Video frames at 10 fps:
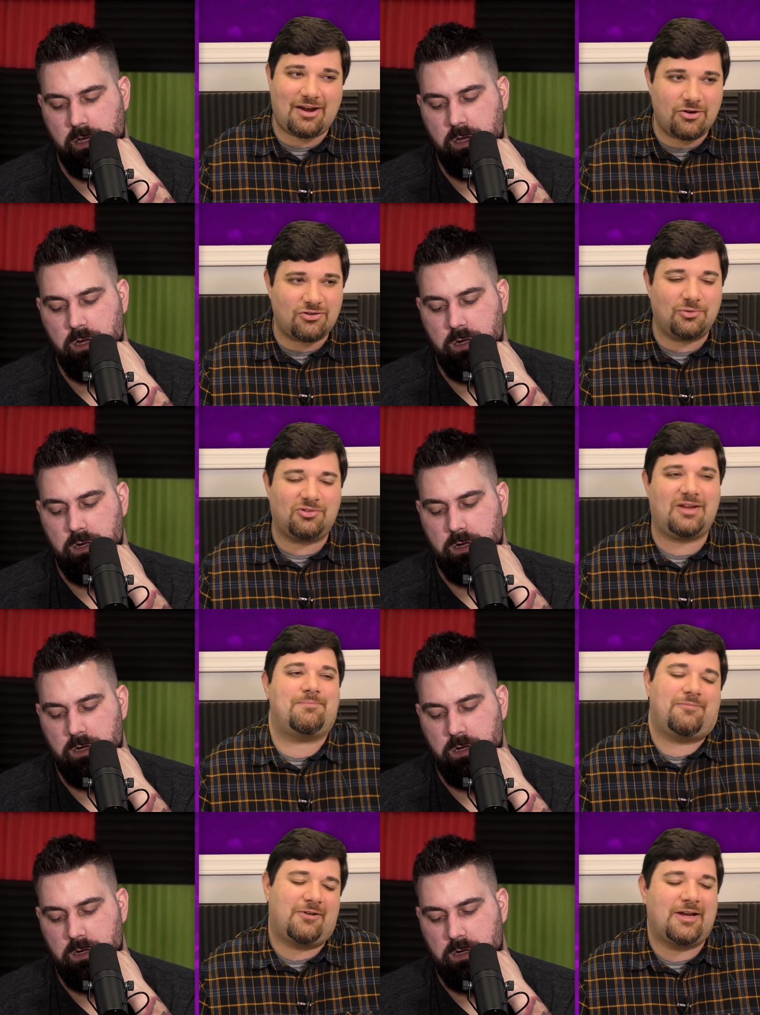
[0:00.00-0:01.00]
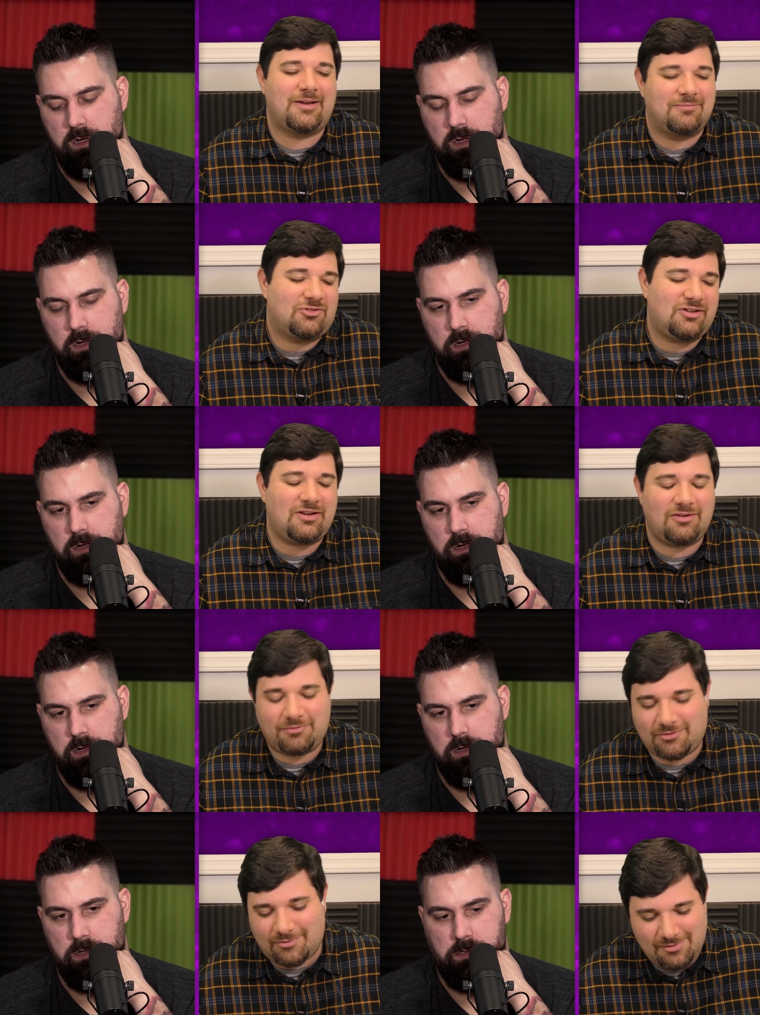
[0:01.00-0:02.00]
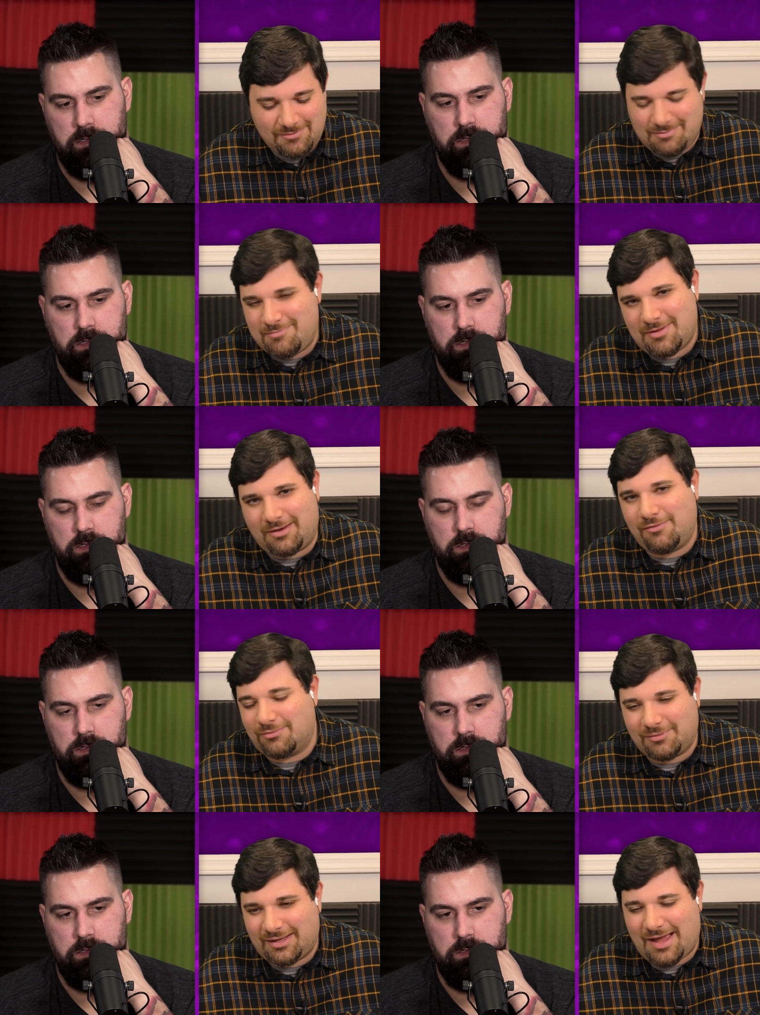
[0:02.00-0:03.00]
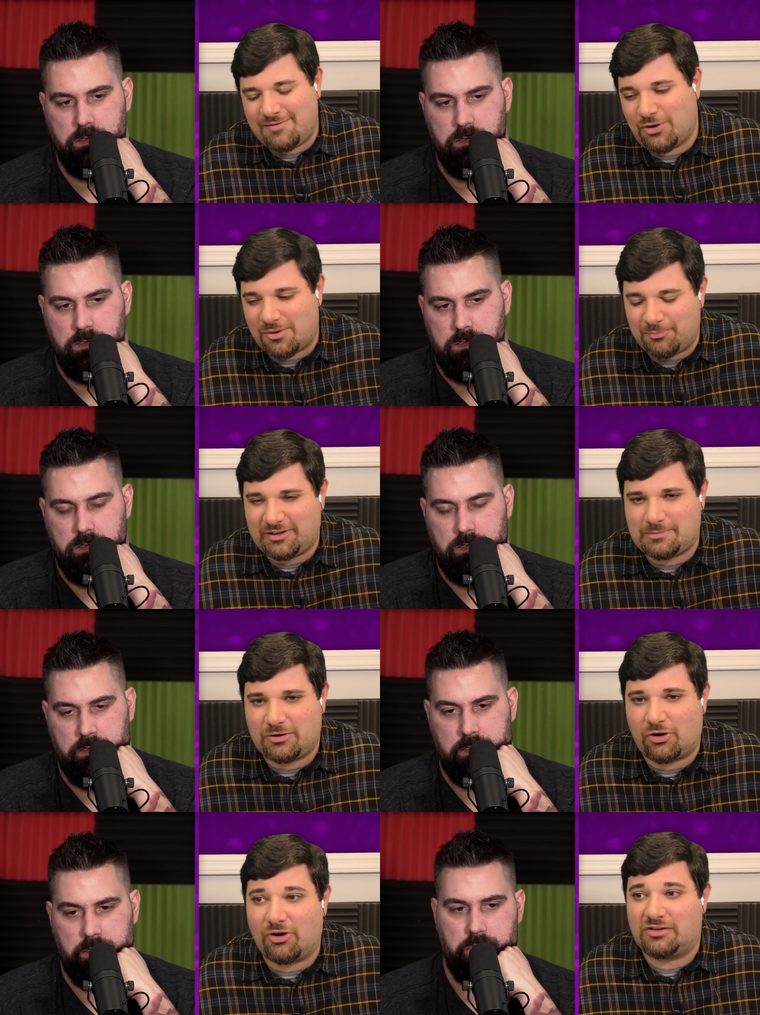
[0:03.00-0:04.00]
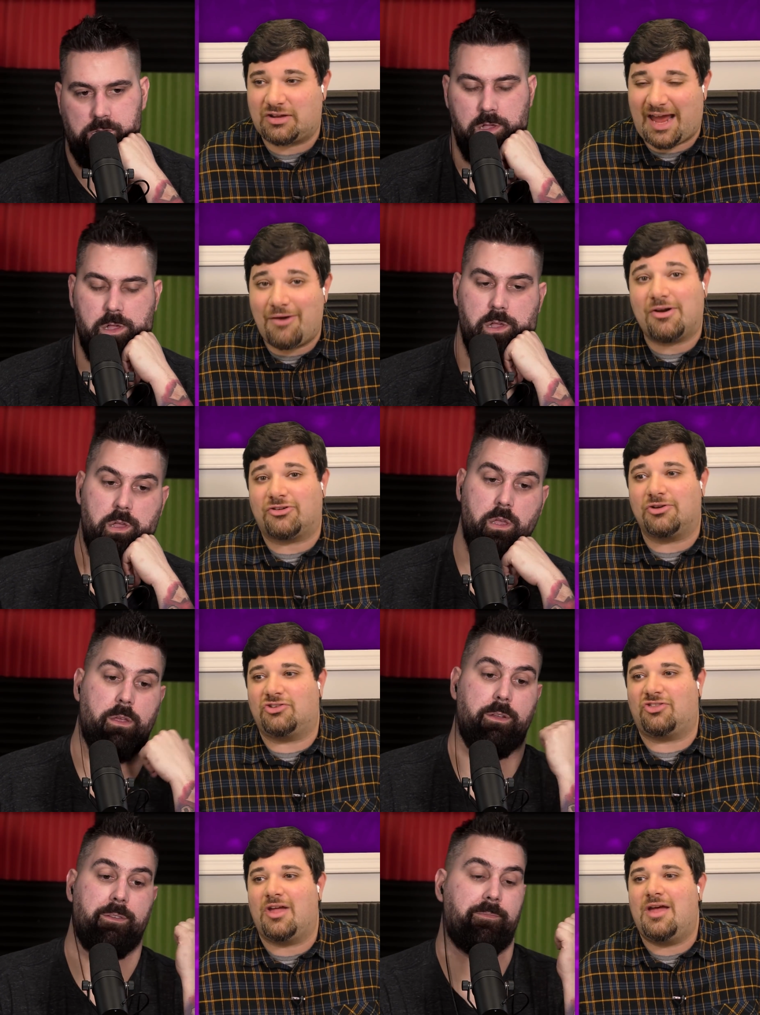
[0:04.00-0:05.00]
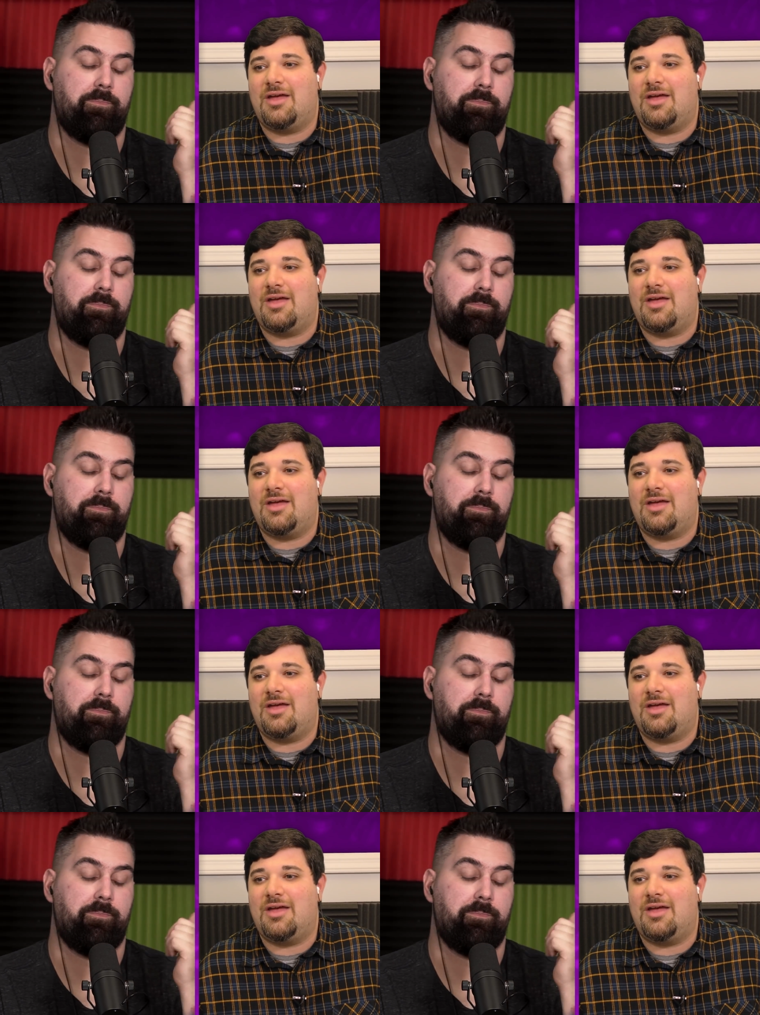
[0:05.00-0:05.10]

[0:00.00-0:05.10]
Speaker 1: character was like fine. She did it, whatever. Like I have no complaints about her as a character. It's just